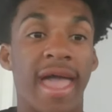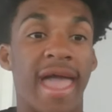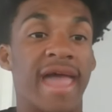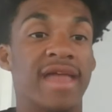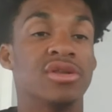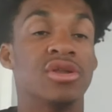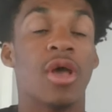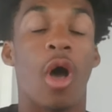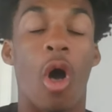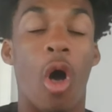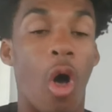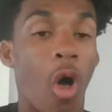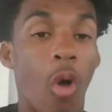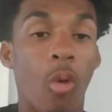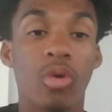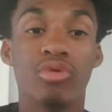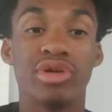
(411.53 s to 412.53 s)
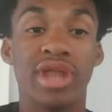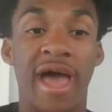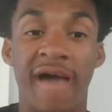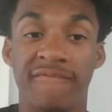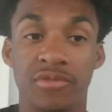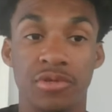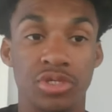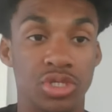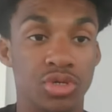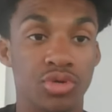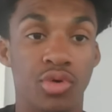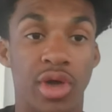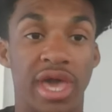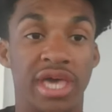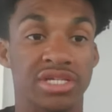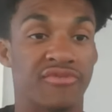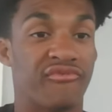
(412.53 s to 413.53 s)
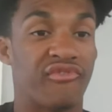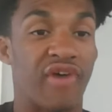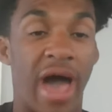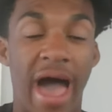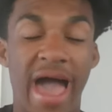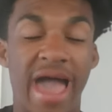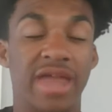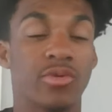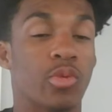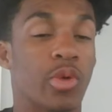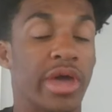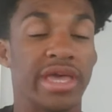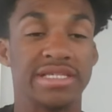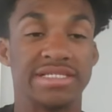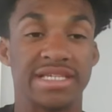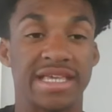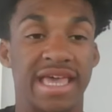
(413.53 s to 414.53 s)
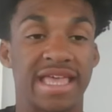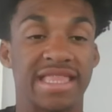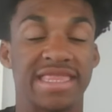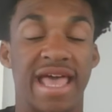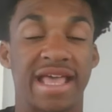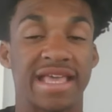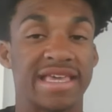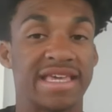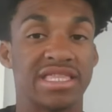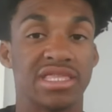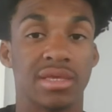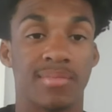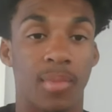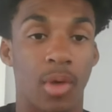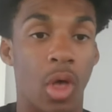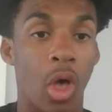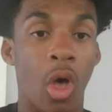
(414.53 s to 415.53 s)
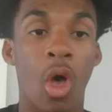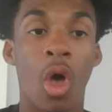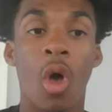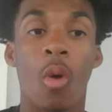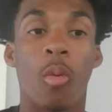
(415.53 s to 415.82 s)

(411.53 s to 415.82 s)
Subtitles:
And all we would have to do is find ways to get that kid the ball,